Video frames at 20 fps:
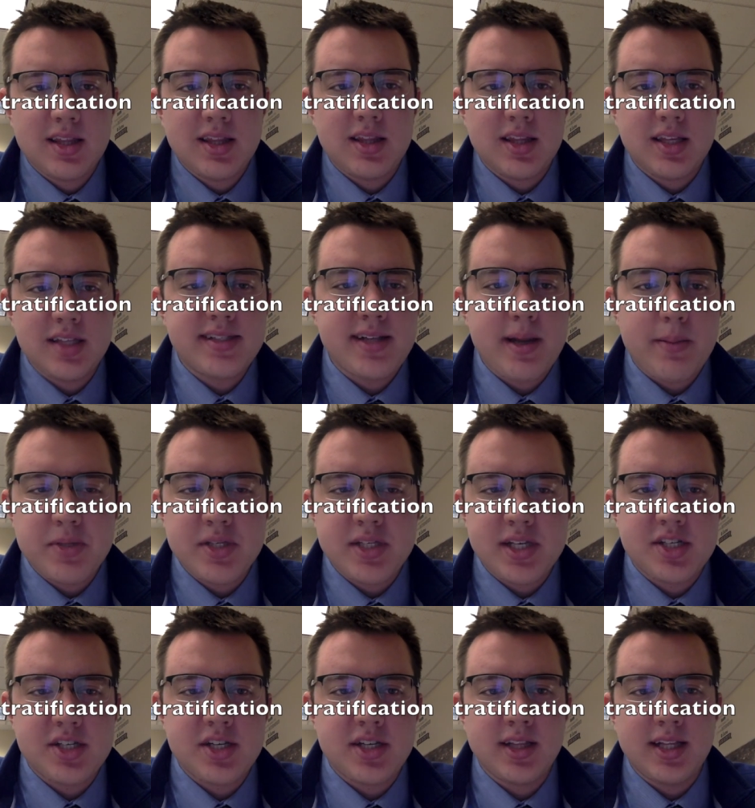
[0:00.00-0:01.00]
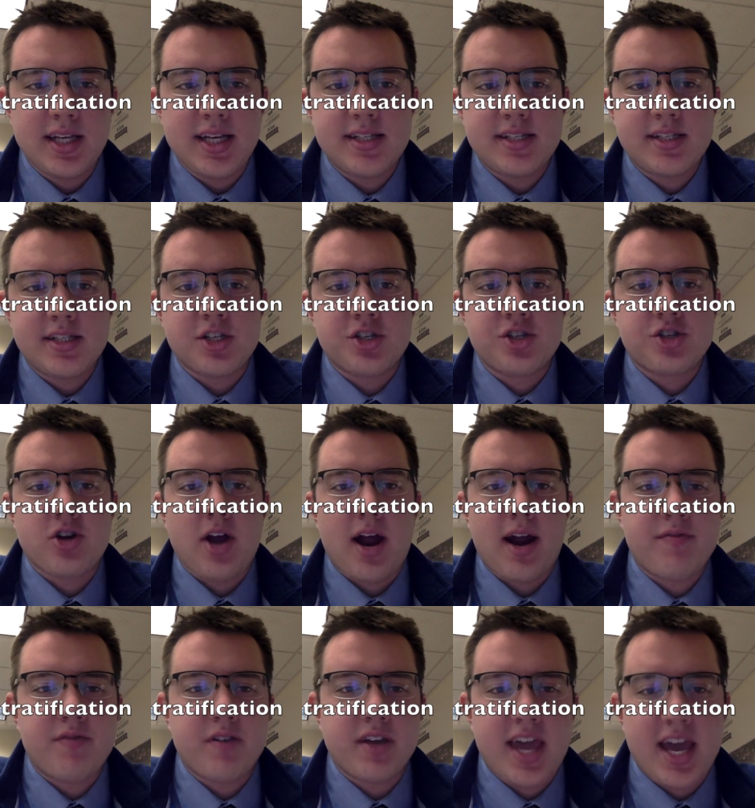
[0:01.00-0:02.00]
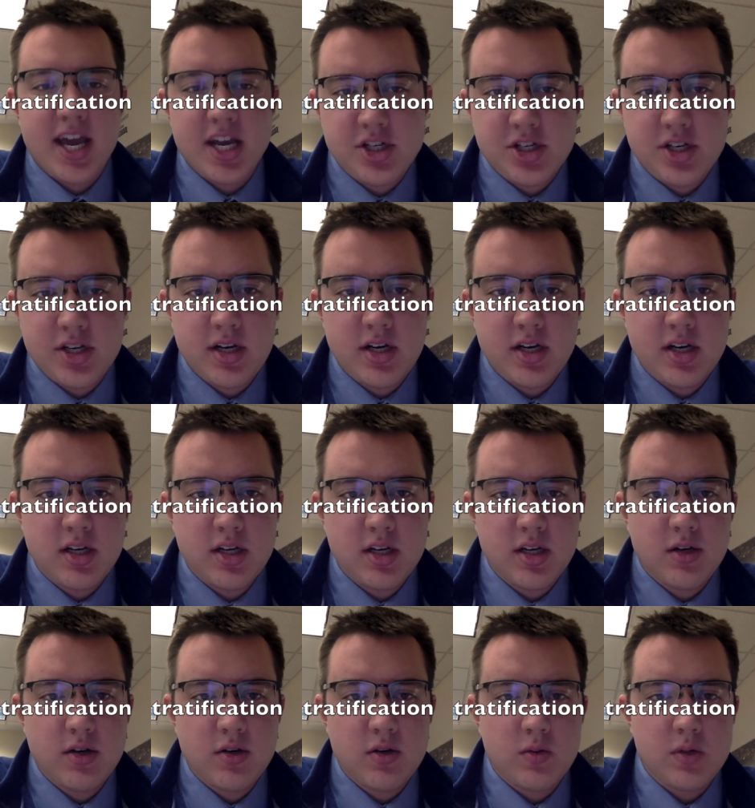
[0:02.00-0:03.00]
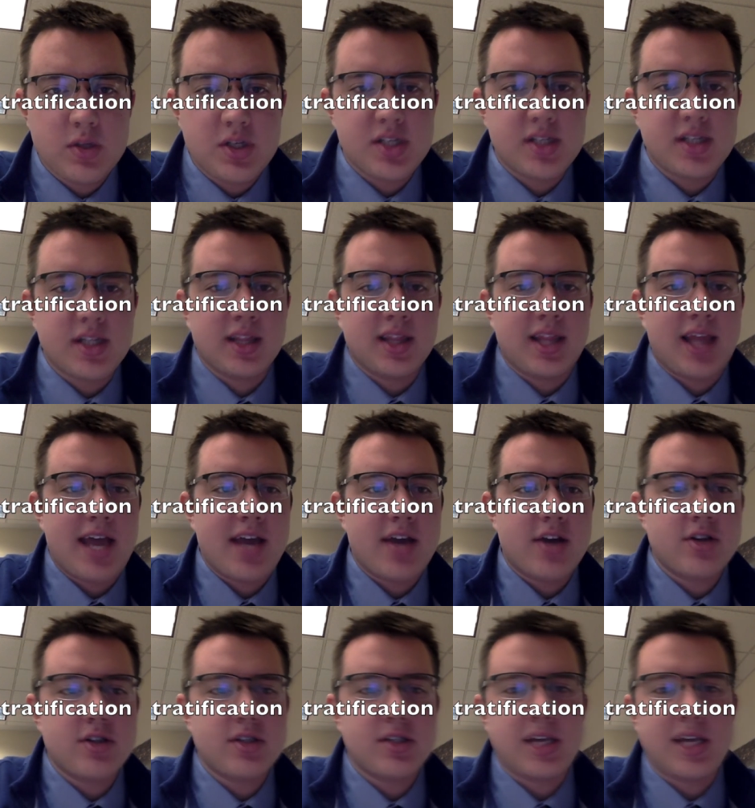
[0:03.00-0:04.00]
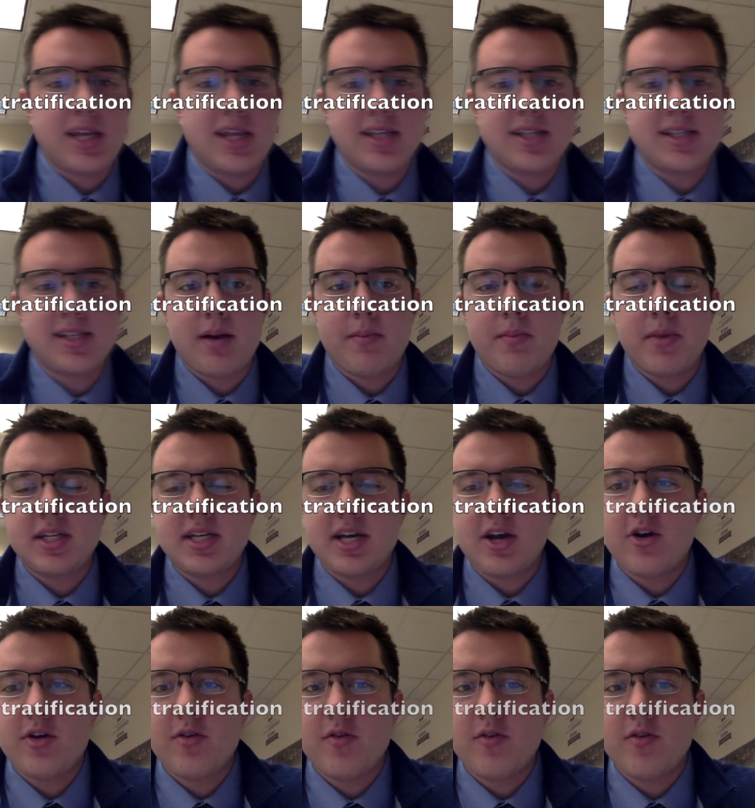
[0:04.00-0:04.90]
This deposition leads to stratification, which is the layers in the sedimentary